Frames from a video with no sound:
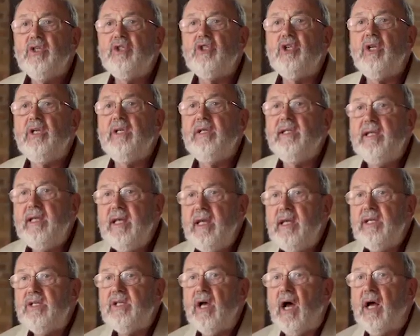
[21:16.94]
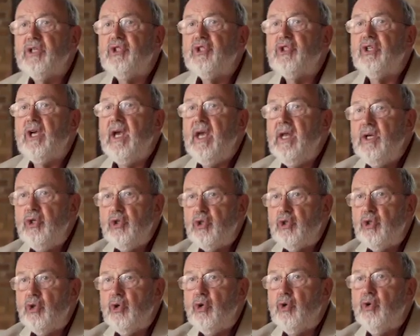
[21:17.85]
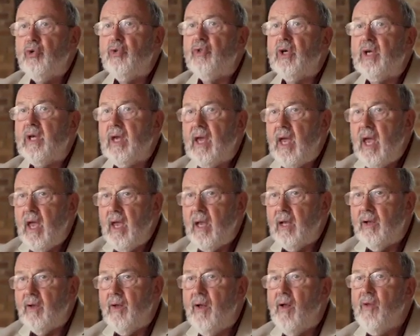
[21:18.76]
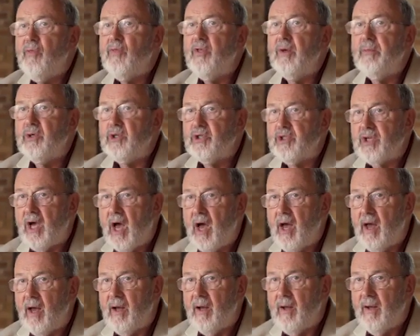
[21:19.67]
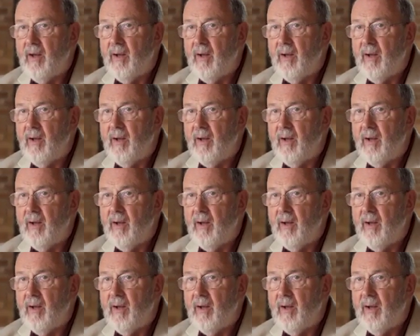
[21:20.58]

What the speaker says: to lead us into the King, the Messiah.